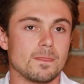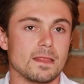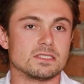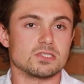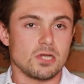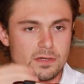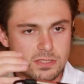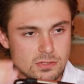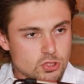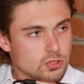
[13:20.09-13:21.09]
it started
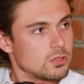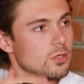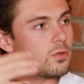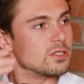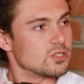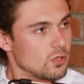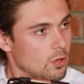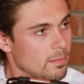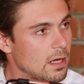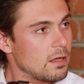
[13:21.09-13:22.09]
to slowly
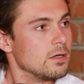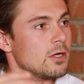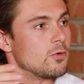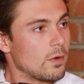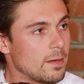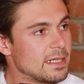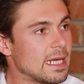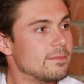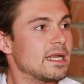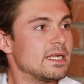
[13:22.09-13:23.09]
snowball where I
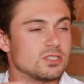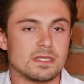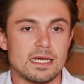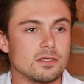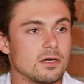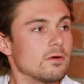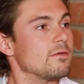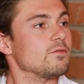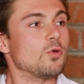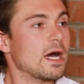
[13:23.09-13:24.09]
became that agent that, you know,
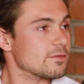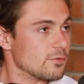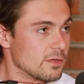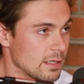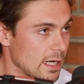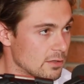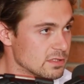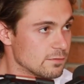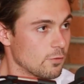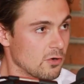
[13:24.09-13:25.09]
if you ask for a
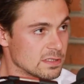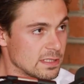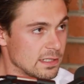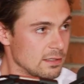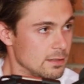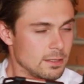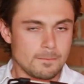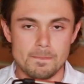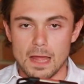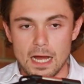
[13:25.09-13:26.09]
house in Forest Hill,
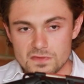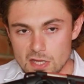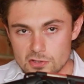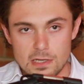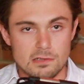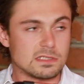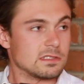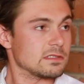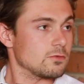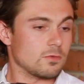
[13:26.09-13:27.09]
I'll tell you
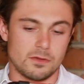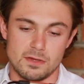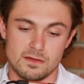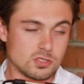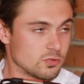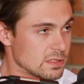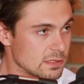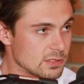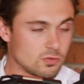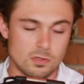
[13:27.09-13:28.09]
houses, whether they've just
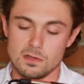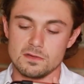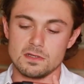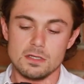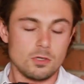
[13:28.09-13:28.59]
recently sold,